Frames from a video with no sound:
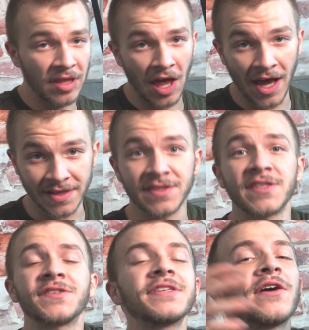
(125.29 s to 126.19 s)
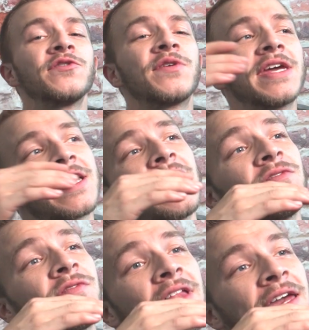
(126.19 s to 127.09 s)
blinds. This is how you get kind
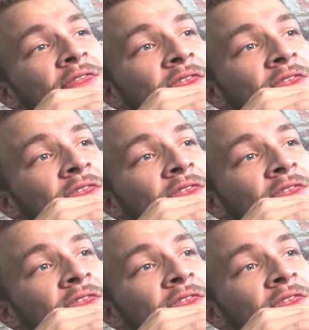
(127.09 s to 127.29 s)
of like